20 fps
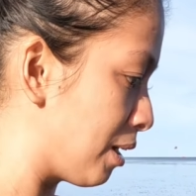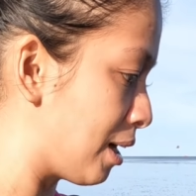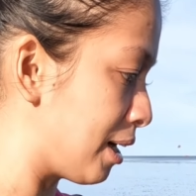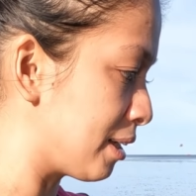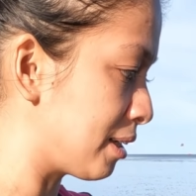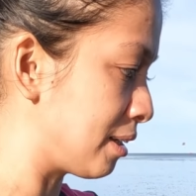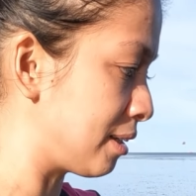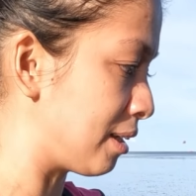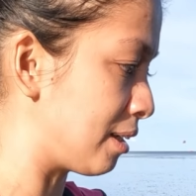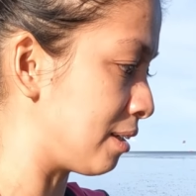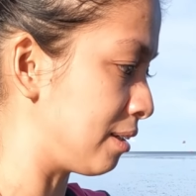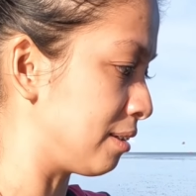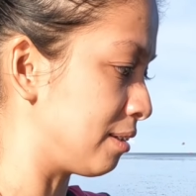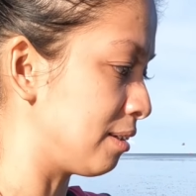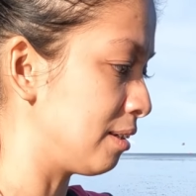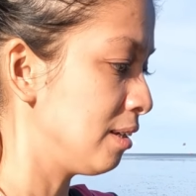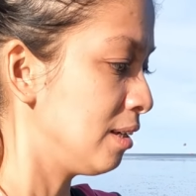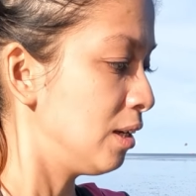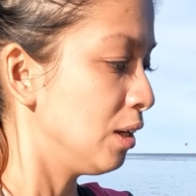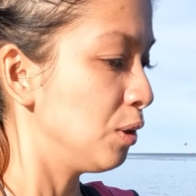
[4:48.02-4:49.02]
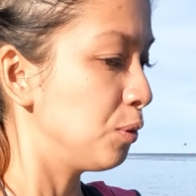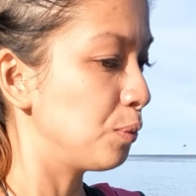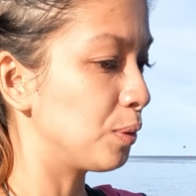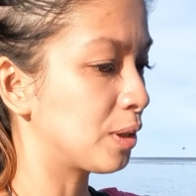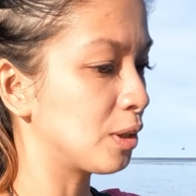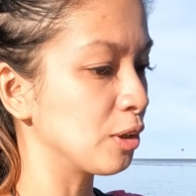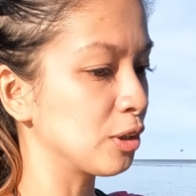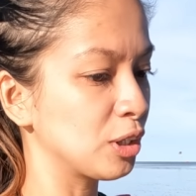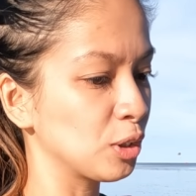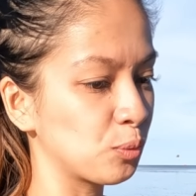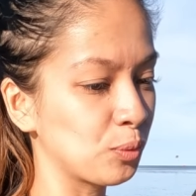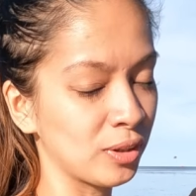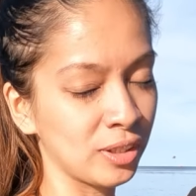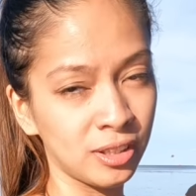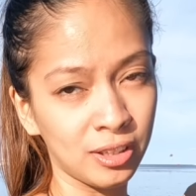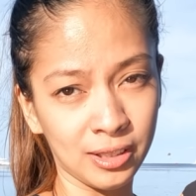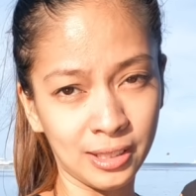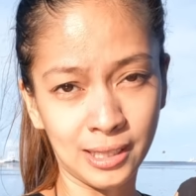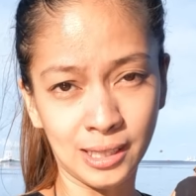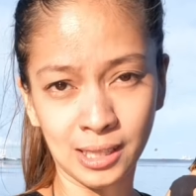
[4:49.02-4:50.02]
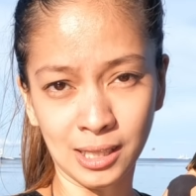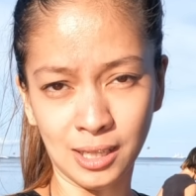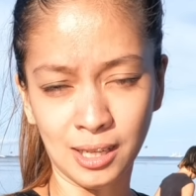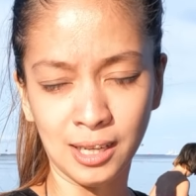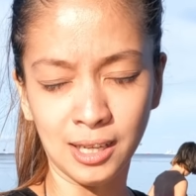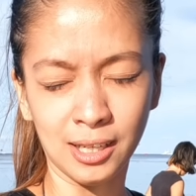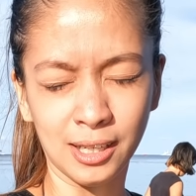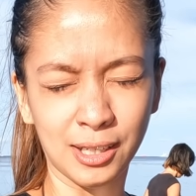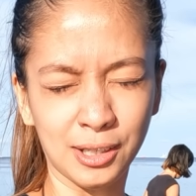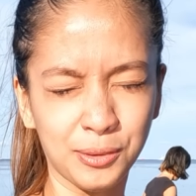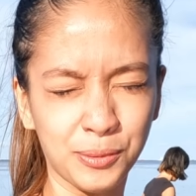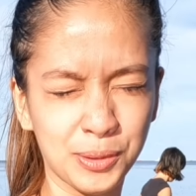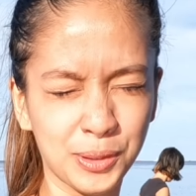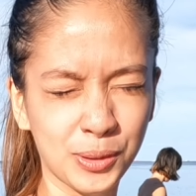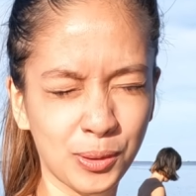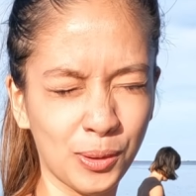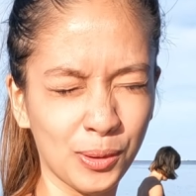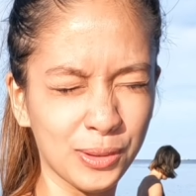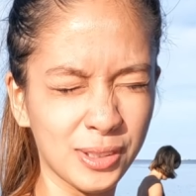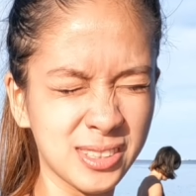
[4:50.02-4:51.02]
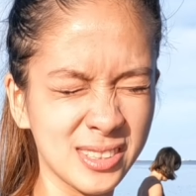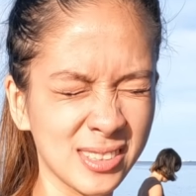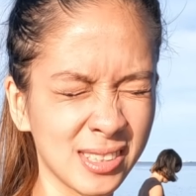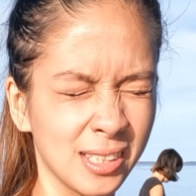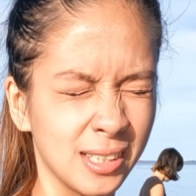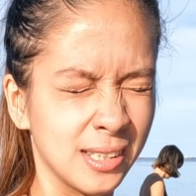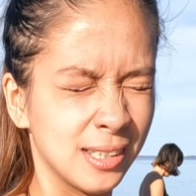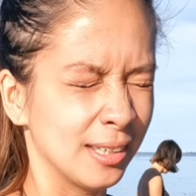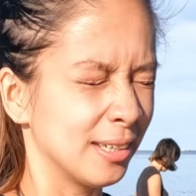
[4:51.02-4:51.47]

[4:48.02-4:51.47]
lot, and then we cook it with what do you call this?